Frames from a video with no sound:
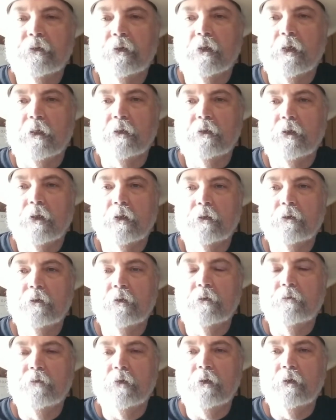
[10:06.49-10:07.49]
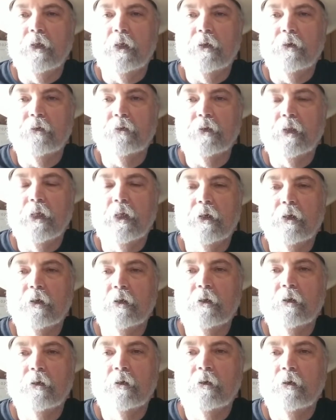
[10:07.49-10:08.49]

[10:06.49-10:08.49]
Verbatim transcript: that I talked to a few days later,